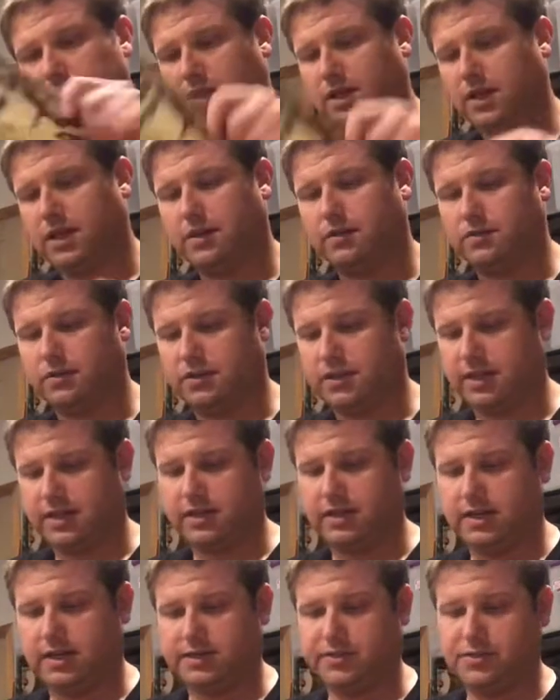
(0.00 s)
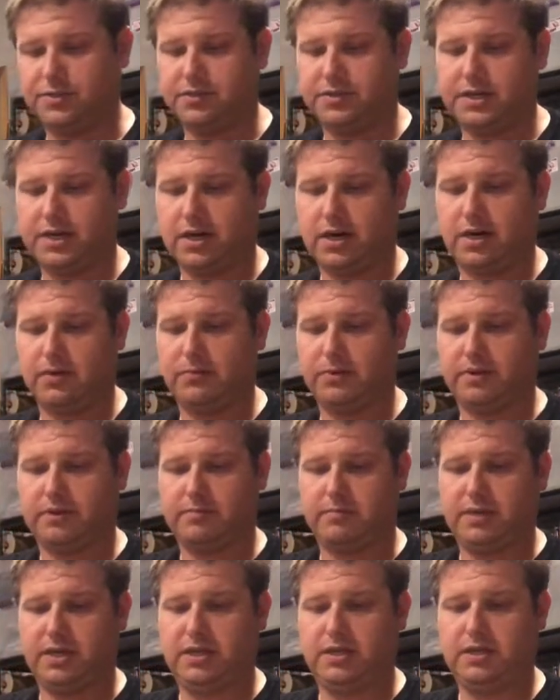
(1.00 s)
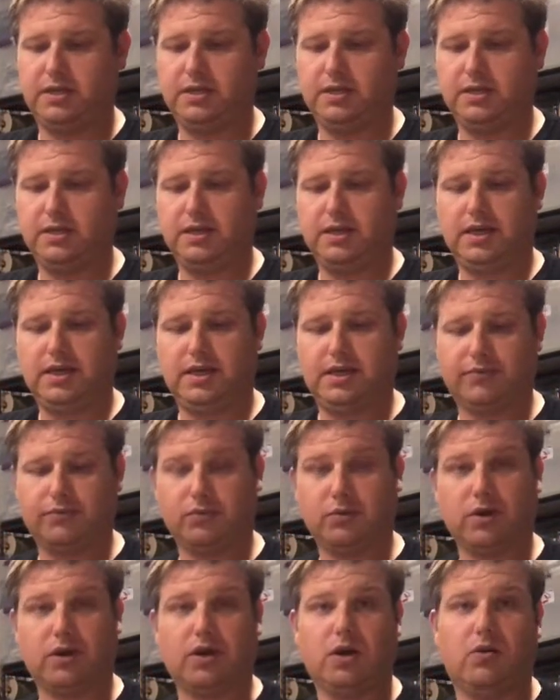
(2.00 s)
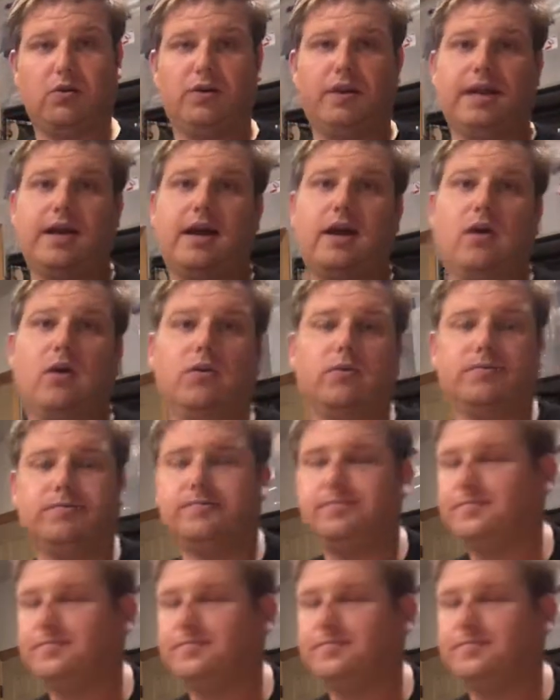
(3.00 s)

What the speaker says: The other thing that I do carry with me, if we're going out